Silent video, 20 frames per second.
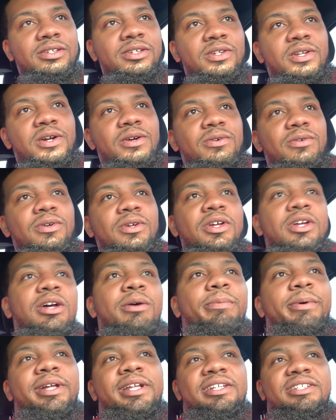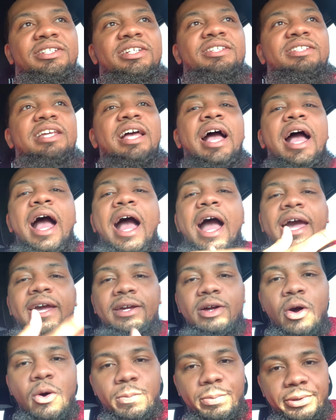you know, but it's just an
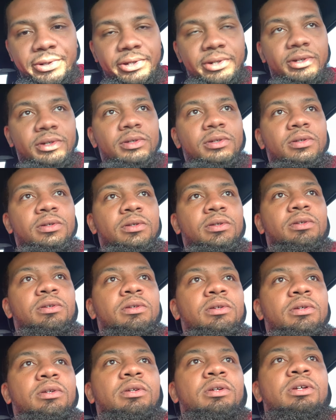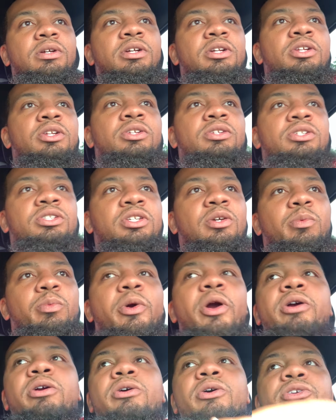eye opener to work